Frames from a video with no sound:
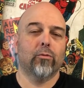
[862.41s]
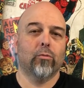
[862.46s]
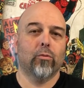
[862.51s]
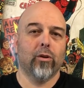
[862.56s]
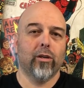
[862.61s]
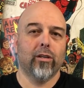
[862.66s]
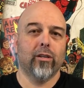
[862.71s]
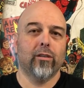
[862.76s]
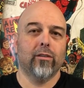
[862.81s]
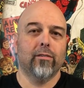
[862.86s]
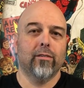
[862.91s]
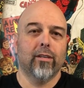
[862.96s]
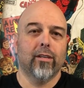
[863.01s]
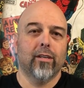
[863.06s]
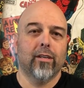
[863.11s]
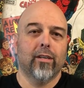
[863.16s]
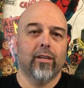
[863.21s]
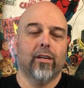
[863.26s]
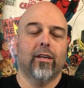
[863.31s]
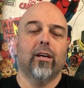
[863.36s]
Well,
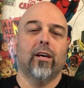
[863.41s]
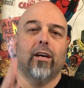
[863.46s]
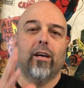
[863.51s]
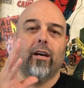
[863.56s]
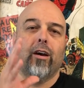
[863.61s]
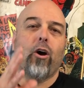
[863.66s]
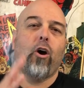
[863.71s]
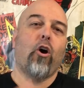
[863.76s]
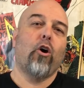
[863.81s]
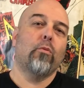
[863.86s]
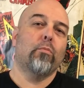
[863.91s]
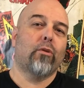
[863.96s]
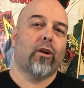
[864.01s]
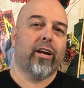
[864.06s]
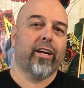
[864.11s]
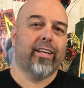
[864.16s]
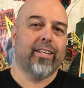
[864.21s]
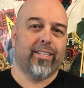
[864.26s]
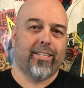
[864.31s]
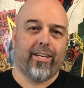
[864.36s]
I'll
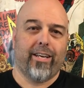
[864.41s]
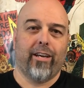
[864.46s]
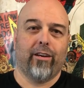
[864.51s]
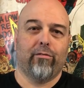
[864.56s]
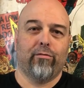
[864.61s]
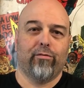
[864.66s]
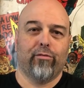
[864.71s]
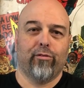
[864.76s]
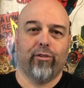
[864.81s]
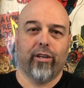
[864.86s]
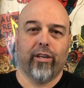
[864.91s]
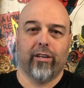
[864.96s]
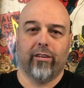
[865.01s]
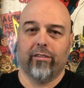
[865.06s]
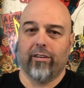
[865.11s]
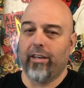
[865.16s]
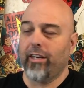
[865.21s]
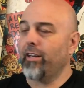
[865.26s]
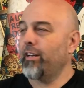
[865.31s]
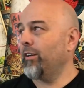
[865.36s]
break it down for you
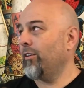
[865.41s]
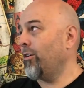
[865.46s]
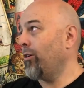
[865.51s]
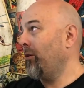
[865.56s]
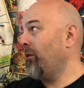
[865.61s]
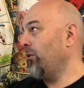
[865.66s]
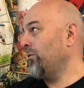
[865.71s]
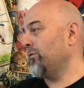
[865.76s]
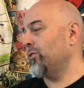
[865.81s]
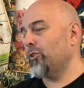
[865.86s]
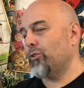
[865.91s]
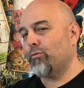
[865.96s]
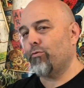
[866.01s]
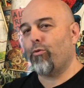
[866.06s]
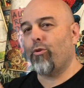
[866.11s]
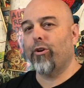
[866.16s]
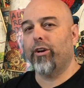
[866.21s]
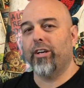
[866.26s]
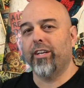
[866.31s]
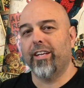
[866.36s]
and I'll just
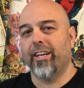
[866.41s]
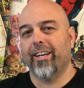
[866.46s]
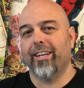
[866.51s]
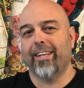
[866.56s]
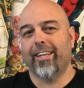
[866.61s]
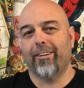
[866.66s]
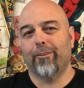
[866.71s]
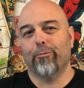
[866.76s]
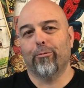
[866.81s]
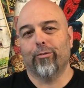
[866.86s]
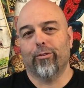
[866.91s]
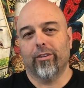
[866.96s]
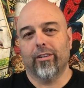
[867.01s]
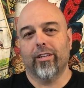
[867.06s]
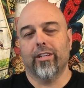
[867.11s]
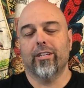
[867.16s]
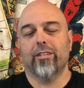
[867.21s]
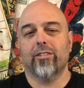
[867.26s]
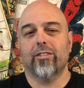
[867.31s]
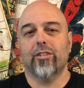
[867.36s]
write it down here on the
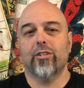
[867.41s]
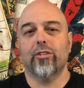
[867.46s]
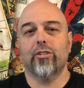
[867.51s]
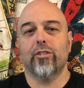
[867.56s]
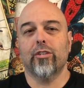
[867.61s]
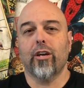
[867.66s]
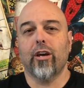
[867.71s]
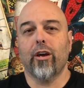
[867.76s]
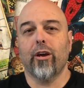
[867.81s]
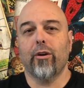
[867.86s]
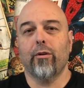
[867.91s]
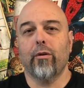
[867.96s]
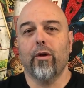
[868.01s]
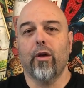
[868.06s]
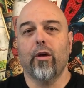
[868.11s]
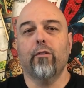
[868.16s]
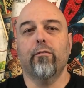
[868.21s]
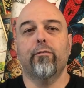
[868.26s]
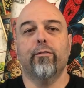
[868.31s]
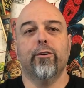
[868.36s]
list. So
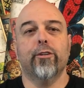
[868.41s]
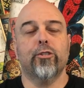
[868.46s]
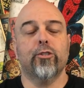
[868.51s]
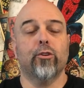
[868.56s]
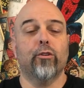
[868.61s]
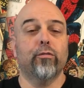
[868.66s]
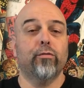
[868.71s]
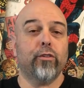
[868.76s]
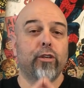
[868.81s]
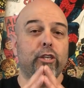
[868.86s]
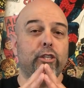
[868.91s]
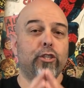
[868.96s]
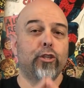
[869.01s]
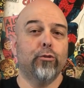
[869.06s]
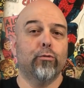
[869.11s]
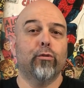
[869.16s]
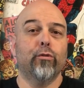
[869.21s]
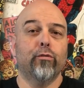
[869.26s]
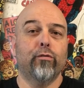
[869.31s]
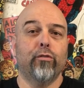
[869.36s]
first off is
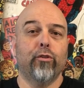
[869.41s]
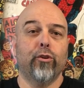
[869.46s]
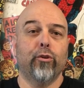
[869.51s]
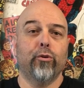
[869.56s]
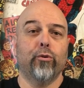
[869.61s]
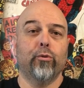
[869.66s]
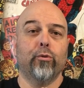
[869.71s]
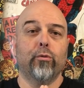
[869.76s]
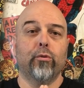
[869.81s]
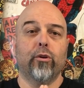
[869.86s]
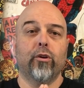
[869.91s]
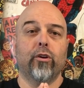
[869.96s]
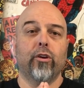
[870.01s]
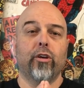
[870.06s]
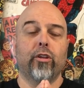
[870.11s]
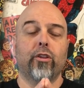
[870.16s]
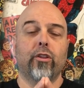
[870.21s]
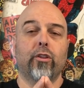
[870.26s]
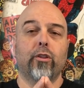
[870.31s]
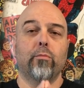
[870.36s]
your review,
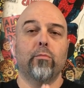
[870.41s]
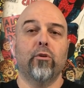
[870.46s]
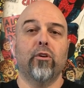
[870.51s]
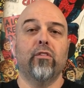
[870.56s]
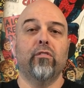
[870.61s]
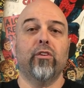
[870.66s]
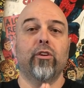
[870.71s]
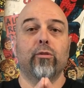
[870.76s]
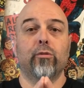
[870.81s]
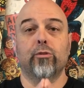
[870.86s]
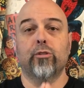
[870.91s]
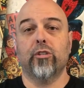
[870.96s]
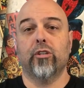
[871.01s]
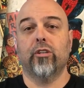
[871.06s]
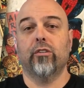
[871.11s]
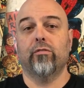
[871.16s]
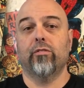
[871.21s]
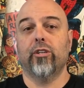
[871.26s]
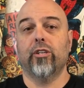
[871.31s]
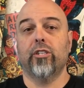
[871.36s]
either the movie or
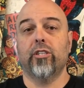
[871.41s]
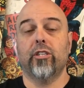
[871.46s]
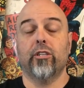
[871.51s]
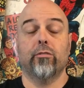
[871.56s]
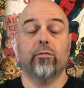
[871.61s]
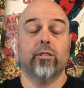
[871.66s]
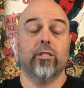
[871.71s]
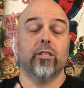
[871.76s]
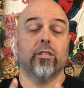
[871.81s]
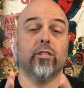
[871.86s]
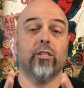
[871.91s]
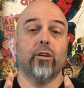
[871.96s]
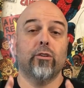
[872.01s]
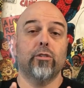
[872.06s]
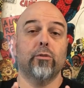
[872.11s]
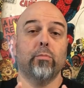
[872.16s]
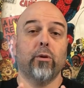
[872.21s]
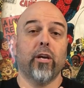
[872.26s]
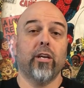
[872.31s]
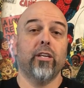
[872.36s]
TV series. So
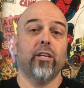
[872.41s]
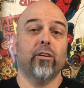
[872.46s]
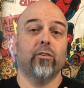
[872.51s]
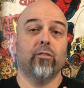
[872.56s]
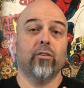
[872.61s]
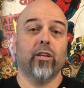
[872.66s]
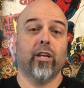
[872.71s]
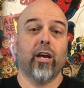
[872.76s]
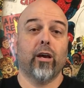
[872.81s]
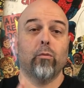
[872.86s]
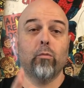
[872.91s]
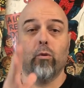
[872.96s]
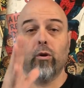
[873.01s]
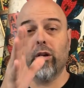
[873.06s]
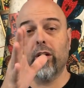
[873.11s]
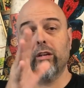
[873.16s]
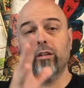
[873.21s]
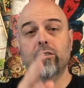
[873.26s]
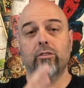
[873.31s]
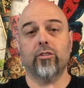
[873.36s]
depending on that, we're
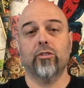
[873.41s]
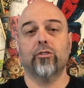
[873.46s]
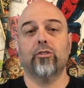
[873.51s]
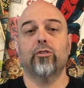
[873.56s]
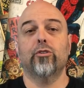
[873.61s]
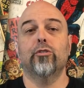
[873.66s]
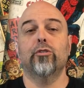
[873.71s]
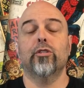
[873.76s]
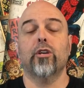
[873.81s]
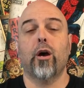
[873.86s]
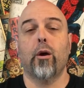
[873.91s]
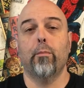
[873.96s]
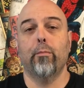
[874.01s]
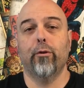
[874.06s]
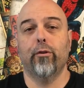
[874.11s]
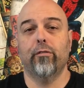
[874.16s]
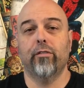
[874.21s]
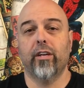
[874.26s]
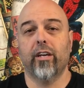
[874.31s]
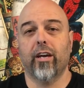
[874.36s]
gonna just use a
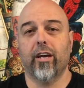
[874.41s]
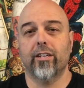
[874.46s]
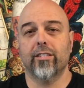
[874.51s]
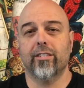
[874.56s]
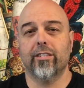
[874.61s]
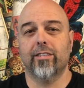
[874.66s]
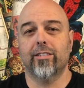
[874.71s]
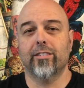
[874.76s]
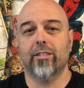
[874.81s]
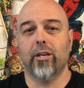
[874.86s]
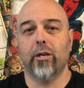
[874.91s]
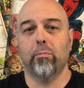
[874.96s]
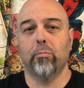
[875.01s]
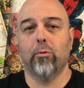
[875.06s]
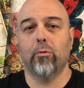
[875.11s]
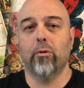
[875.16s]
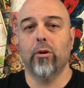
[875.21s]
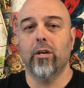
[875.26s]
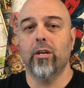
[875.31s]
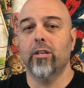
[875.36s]
movie as an
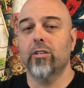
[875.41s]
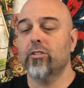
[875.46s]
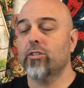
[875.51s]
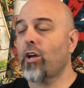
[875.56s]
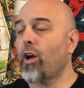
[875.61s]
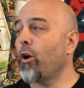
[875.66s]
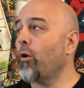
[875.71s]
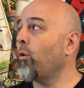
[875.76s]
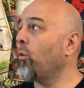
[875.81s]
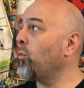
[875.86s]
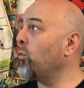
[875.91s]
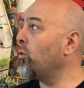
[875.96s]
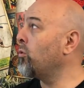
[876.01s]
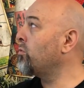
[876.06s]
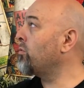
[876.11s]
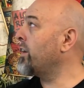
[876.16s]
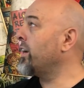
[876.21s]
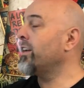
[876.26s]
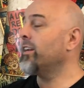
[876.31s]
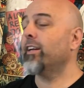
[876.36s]
example. So we'll
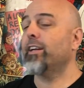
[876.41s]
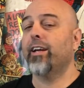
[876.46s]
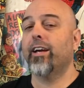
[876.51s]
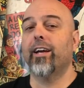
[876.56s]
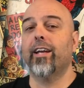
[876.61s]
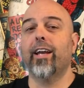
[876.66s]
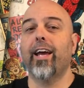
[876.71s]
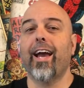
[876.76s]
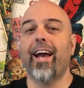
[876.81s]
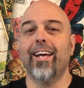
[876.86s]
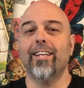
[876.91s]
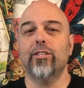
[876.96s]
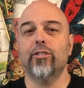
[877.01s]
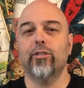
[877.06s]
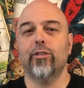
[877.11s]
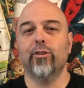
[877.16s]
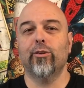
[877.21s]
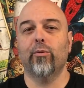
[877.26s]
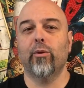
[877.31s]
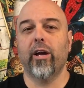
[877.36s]
round it out at
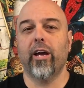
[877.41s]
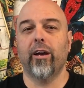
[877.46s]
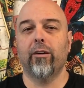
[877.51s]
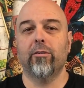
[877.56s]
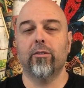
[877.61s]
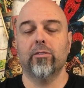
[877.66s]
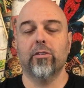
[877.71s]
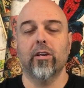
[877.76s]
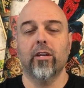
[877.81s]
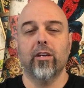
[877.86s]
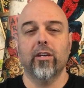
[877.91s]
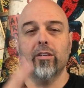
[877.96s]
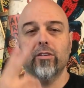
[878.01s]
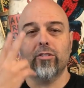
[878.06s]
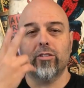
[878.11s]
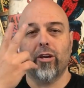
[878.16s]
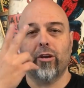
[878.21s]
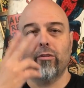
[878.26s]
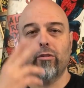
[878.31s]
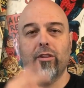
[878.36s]
2 hours.
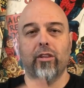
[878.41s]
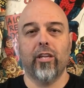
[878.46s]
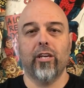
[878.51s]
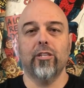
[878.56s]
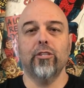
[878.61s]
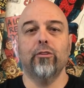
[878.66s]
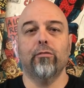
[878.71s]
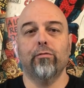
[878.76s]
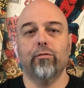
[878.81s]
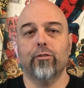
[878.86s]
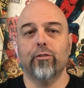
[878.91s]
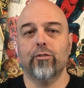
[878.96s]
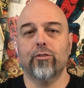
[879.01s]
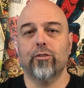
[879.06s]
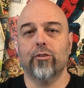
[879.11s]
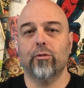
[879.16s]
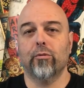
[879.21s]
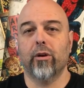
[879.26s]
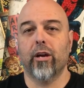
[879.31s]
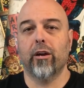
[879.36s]
So there's your first
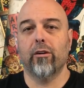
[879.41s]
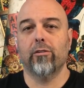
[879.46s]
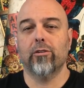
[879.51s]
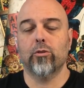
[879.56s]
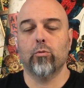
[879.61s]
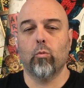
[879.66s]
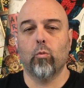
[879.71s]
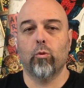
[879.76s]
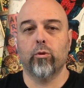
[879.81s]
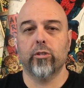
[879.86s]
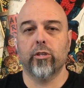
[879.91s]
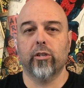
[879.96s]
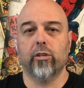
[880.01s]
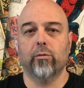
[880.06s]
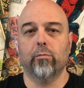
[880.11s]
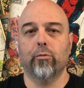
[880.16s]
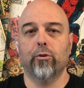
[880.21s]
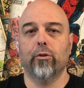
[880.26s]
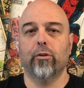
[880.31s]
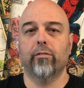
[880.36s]
2 hours watching
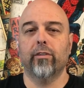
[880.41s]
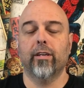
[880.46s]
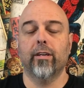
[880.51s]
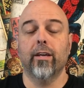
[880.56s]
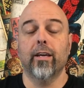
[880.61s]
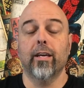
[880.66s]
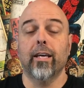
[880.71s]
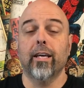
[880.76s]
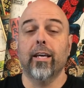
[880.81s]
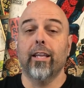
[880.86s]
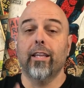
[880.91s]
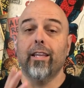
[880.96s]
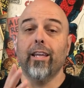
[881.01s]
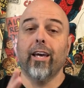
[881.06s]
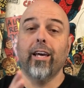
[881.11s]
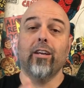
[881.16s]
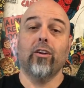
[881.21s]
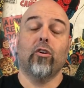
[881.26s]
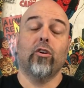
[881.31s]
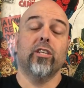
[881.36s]
the movie.
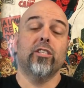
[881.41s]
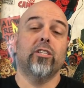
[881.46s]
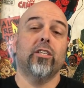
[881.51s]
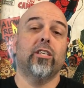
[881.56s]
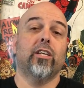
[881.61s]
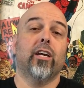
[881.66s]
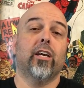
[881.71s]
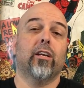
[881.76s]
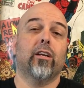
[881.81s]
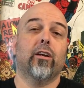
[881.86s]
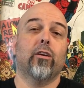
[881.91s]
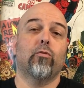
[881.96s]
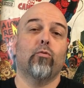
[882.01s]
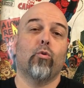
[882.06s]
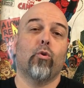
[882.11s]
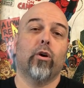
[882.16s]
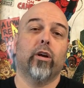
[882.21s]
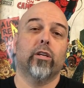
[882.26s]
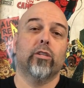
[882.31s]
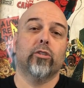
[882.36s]
Then I sit down and
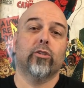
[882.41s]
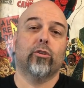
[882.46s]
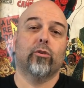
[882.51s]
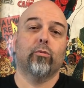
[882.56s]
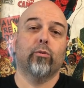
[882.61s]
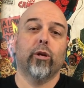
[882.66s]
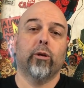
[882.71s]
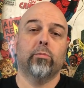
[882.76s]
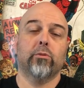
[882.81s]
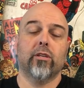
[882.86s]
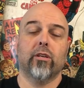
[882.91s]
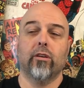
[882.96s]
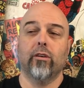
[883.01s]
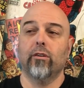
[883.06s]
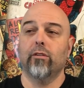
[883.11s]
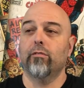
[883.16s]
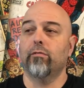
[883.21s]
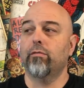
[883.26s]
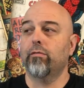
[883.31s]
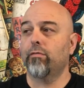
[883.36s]
write a script
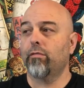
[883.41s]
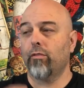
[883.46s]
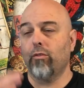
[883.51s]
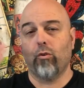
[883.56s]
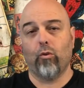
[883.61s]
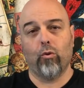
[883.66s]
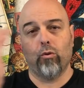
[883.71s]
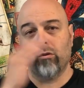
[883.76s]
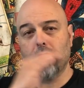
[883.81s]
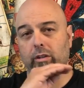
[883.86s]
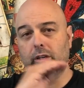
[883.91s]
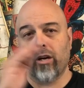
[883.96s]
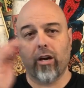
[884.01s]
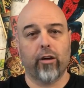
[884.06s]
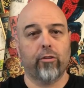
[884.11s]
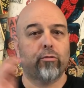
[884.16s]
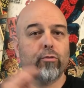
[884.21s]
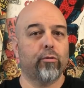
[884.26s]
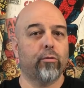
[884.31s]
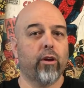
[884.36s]
of,
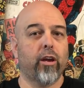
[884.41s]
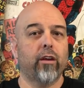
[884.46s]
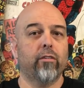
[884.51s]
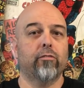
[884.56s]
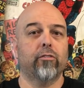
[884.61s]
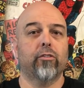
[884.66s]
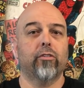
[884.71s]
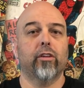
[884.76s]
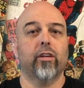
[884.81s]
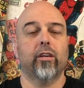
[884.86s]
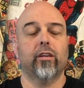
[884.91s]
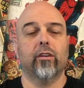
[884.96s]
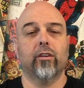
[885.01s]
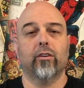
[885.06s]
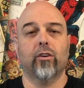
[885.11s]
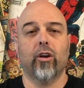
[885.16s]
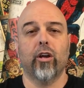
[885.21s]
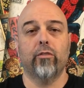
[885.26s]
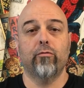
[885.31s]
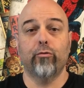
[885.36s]
go through everything
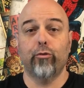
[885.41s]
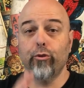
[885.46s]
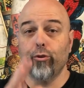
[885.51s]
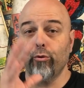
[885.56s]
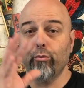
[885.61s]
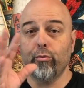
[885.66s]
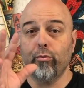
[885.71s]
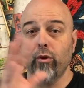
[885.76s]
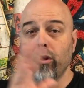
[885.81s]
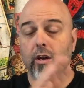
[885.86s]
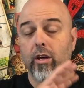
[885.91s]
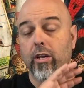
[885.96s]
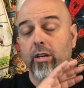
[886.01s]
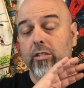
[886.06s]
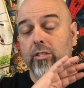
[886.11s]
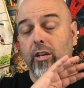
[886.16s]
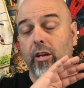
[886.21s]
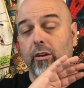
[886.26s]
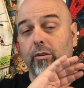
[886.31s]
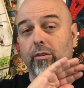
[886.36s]
and do,
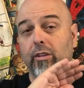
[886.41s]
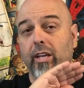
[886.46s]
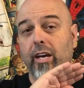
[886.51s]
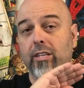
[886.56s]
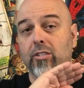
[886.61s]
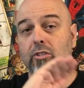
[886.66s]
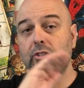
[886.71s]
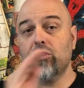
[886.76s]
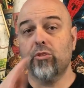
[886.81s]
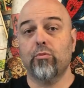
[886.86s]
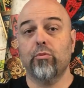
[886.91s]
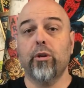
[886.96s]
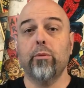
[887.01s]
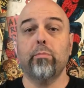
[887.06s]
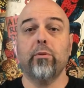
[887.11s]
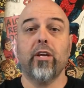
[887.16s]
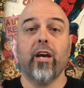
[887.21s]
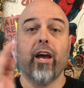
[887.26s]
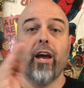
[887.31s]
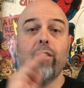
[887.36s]
so that's
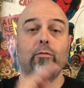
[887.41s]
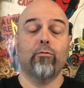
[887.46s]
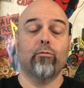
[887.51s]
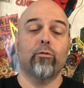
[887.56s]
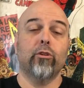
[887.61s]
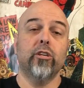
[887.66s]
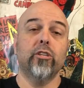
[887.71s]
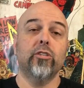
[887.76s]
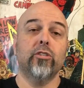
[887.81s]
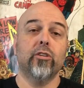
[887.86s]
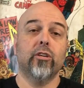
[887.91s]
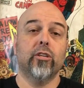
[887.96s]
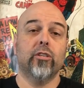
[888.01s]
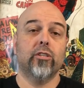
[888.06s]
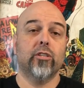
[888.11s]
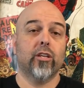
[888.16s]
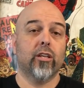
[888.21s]
script and research.